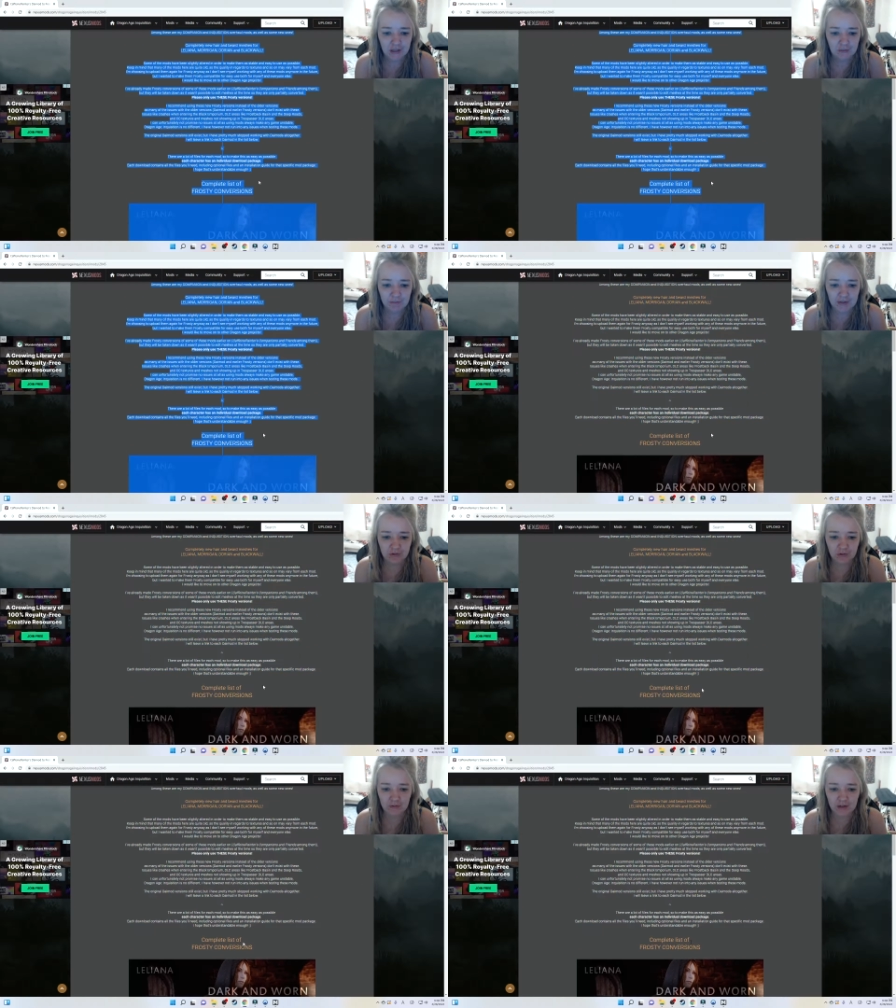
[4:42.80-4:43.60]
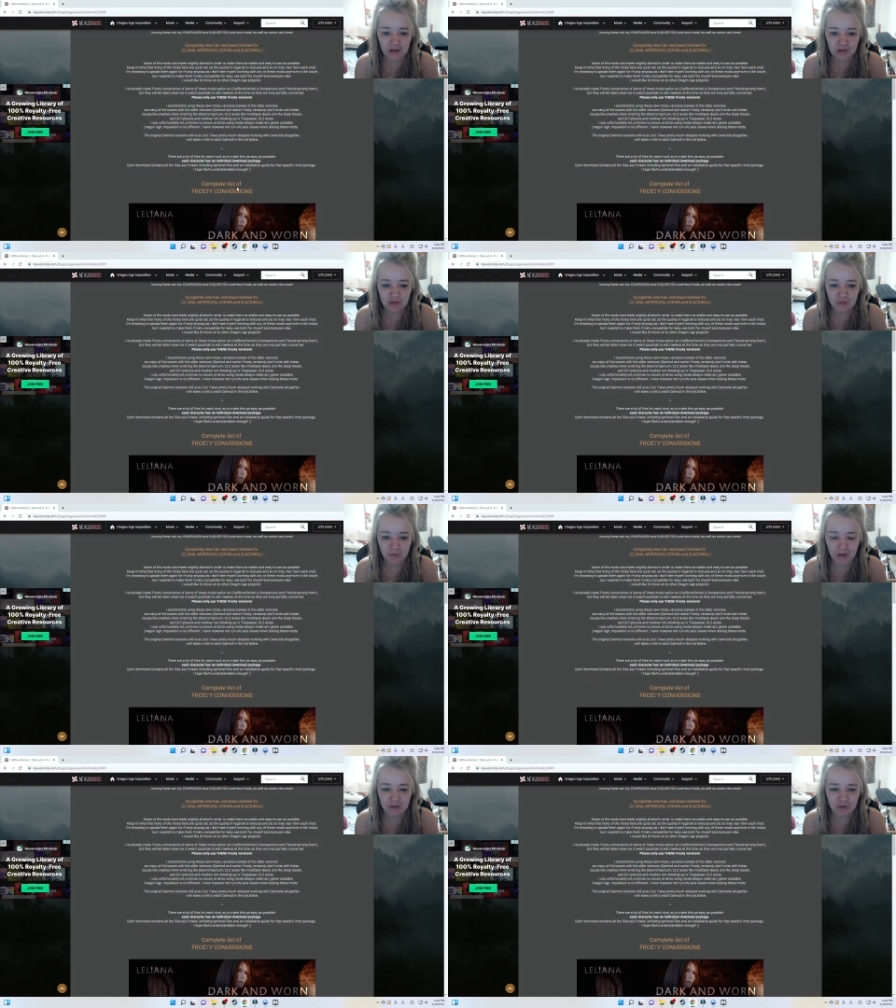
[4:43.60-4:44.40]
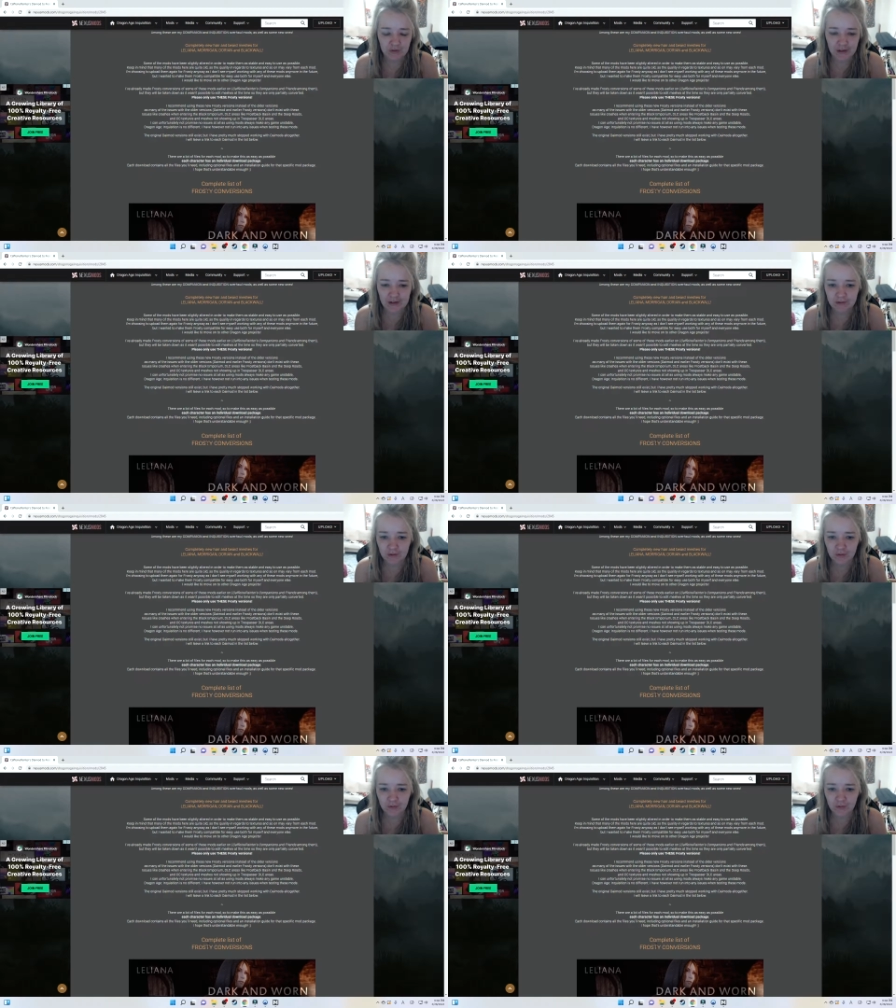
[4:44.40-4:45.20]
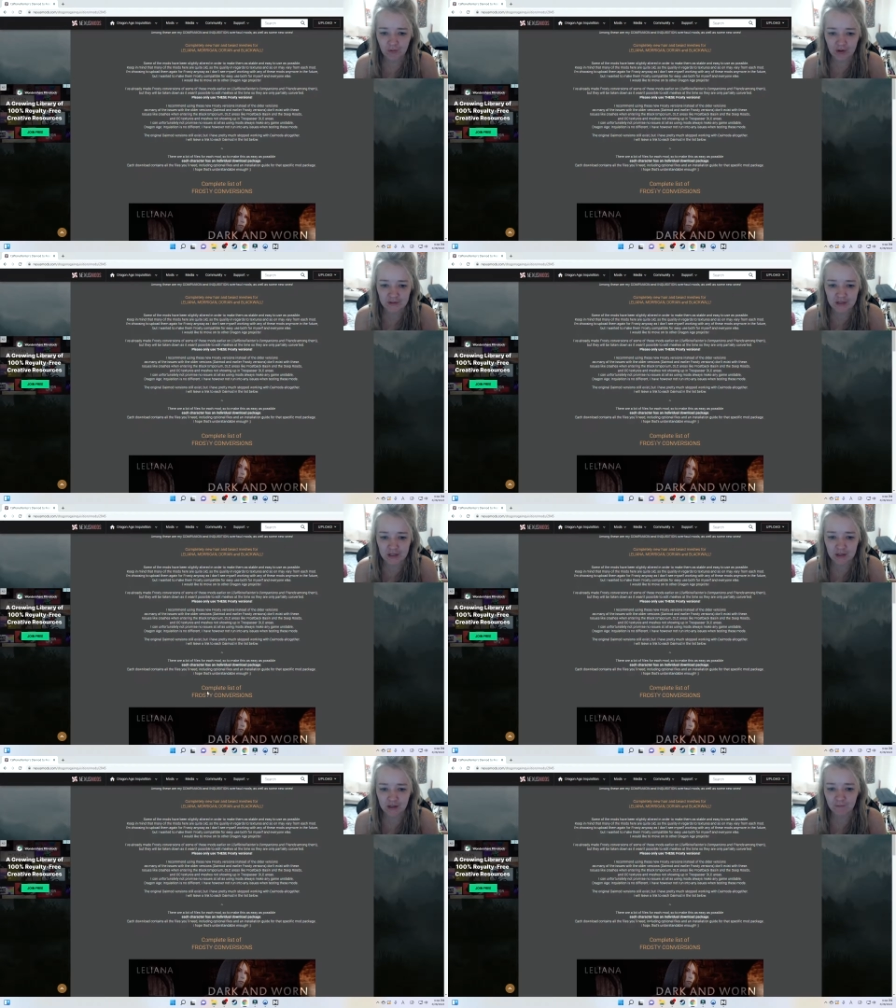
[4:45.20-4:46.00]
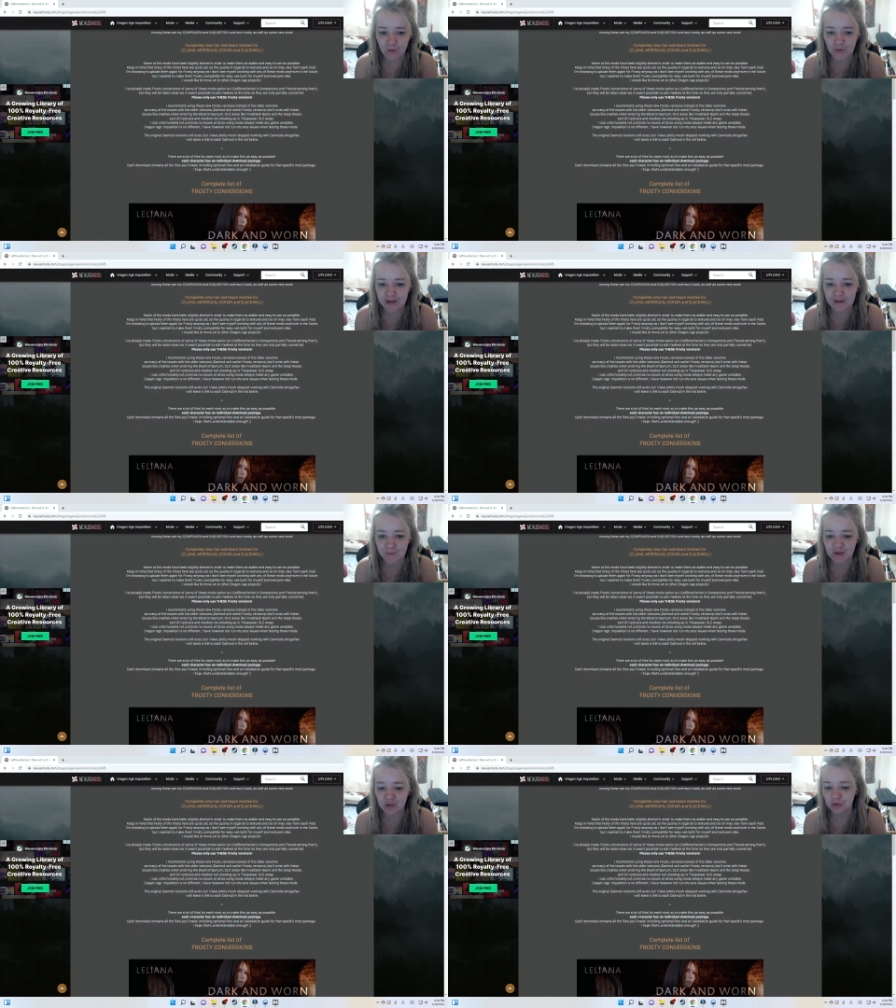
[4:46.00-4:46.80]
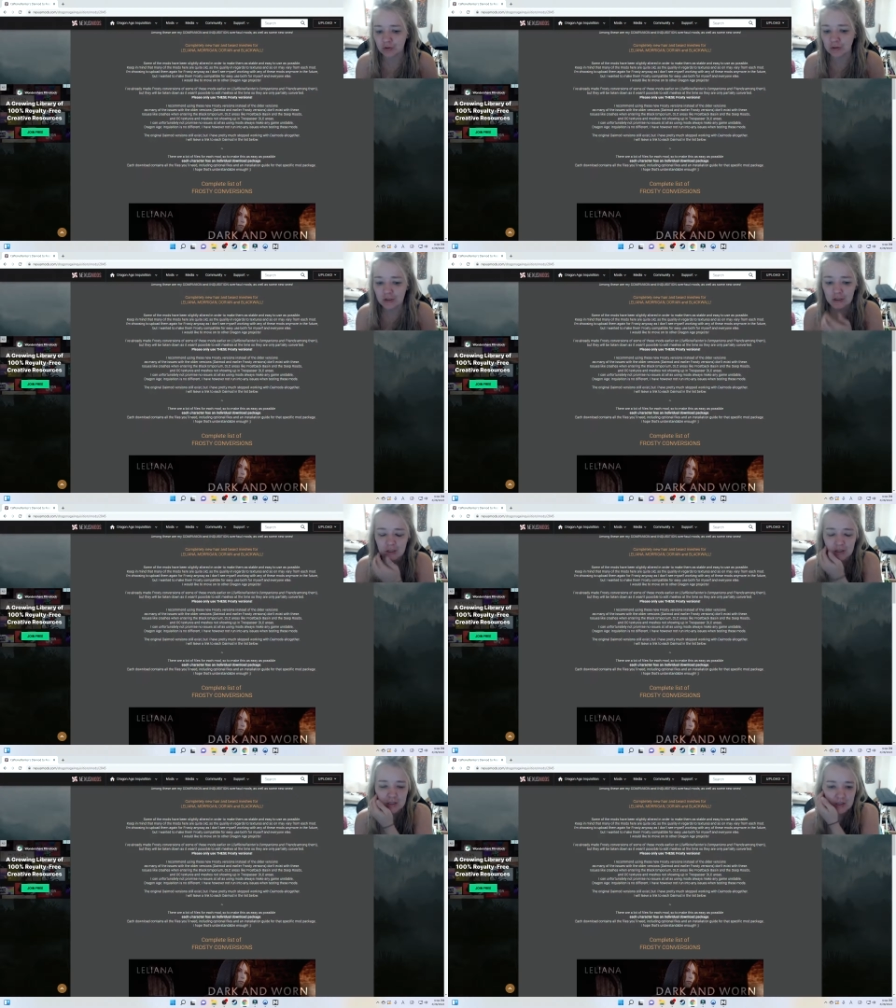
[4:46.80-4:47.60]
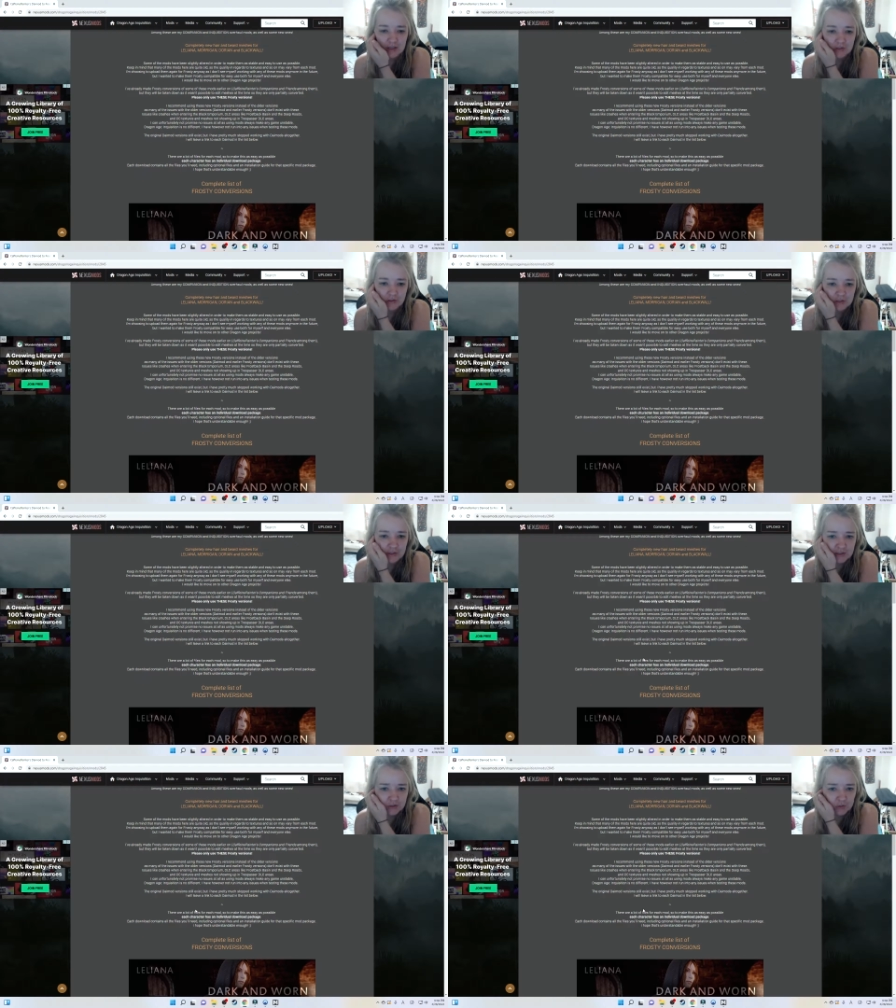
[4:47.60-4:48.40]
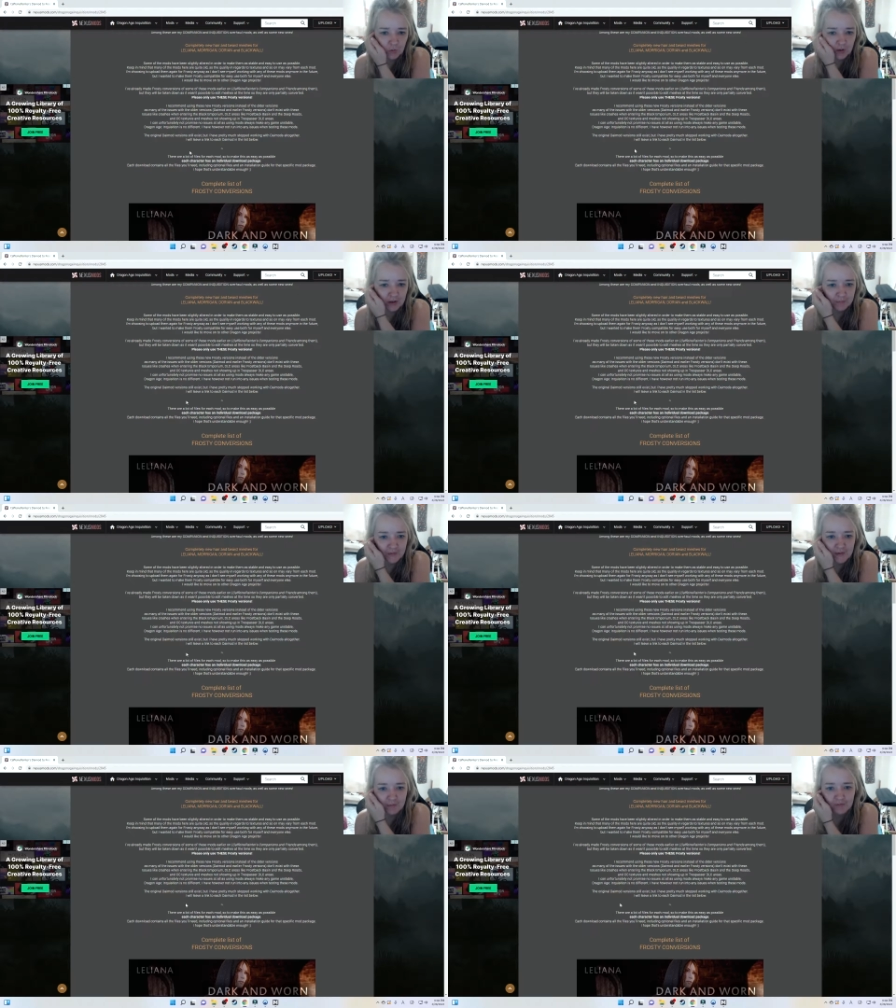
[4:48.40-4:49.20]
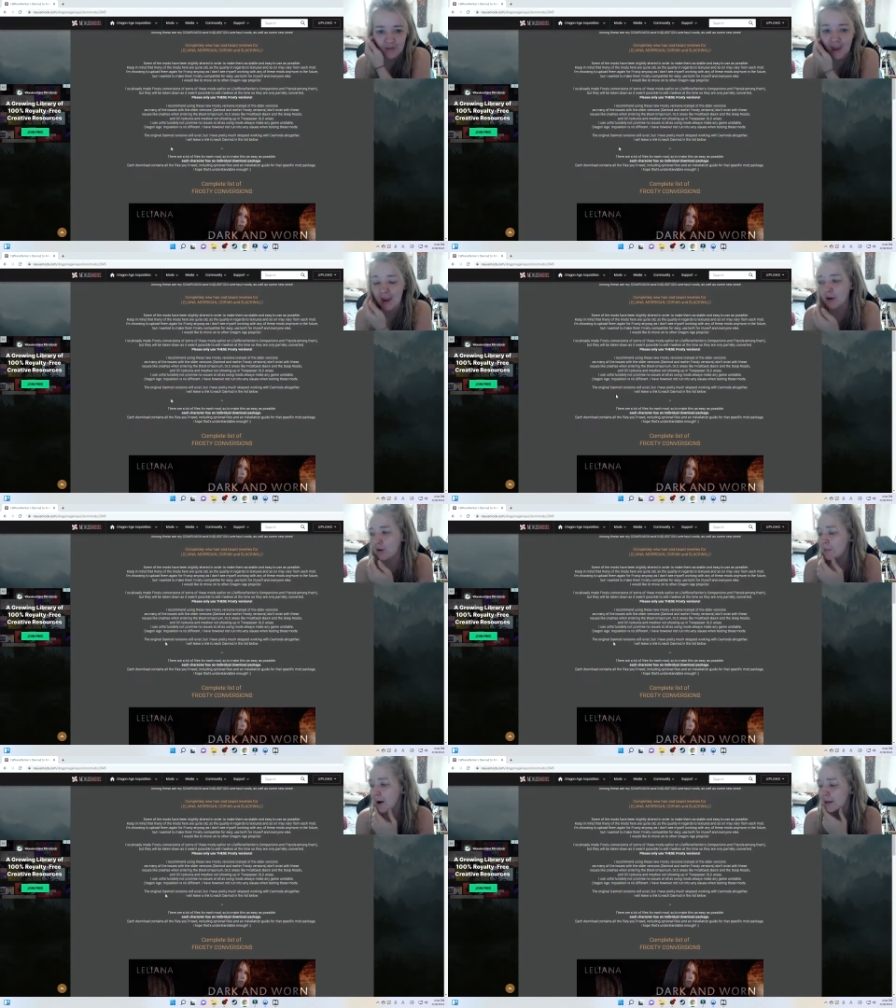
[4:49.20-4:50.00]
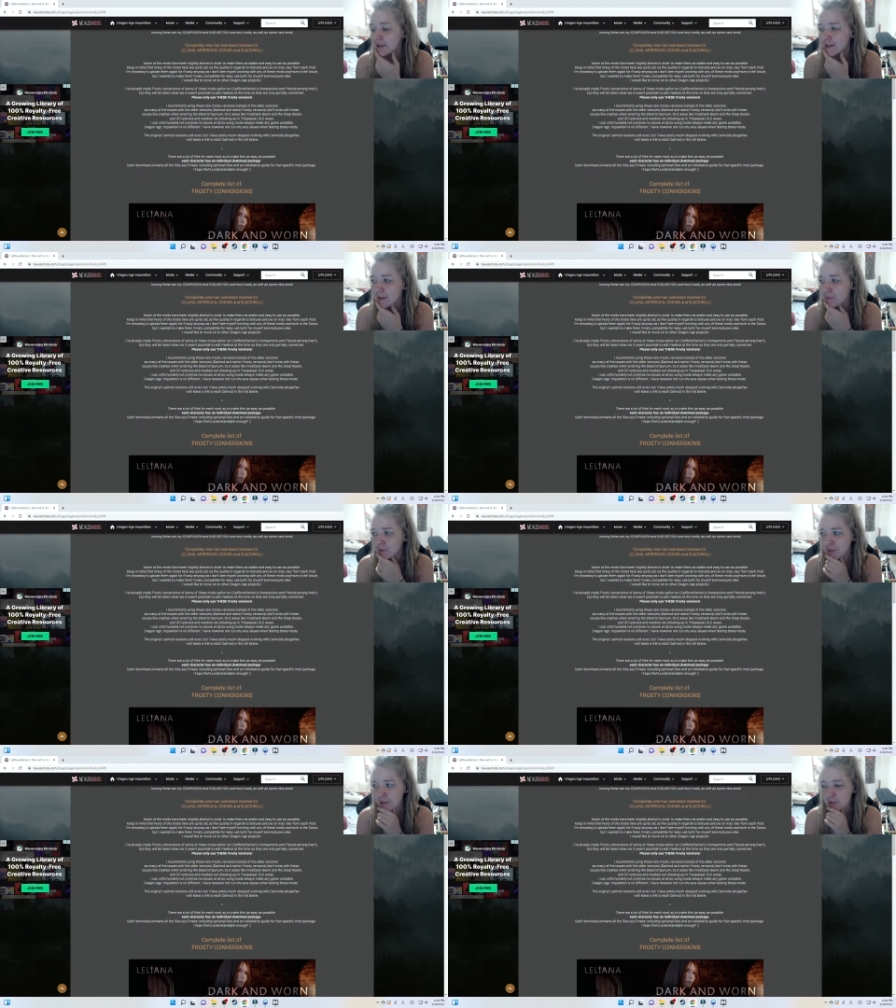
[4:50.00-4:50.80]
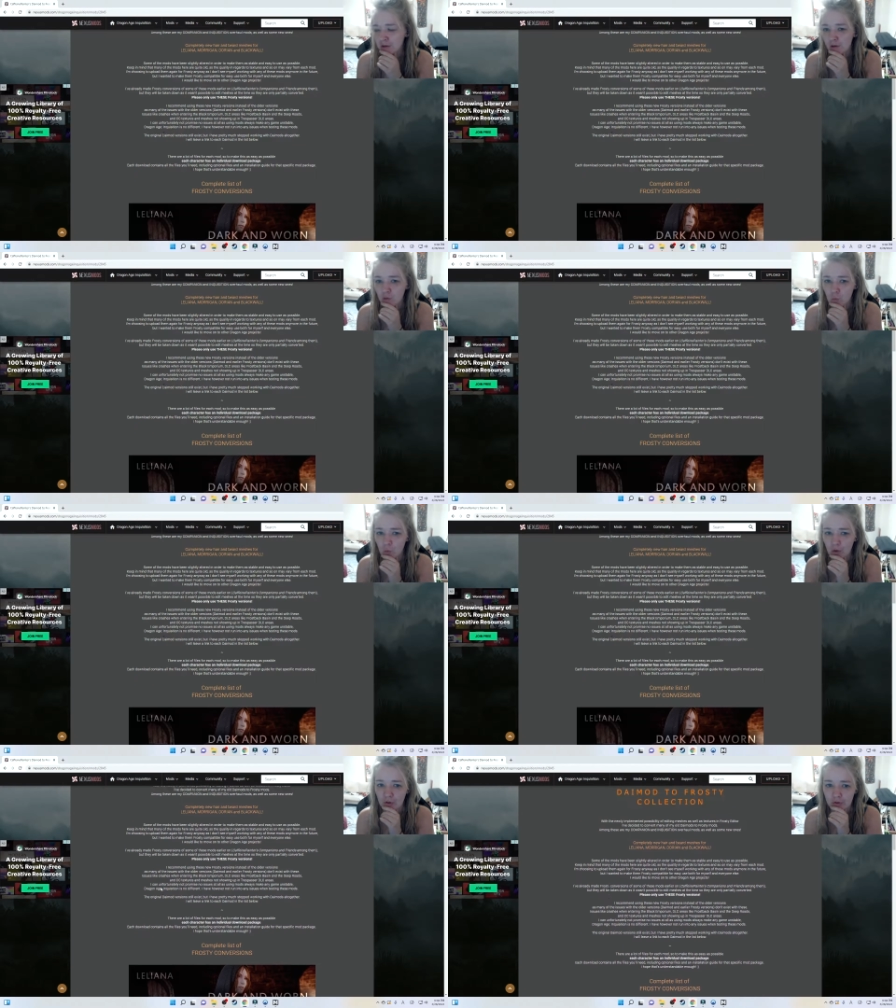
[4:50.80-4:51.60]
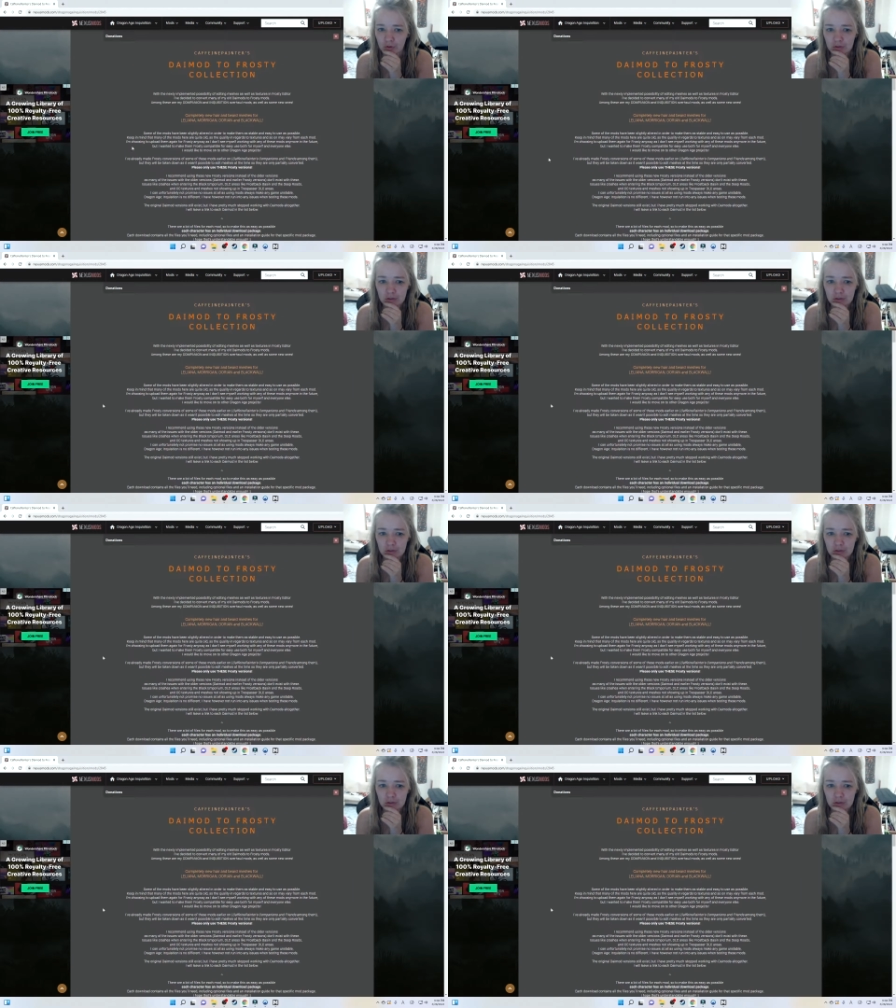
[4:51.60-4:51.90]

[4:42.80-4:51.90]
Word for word: make sure to read it. Just make sure that it's good for Frosty. If there's any special thing that you need to do, some of the hair mods in particular will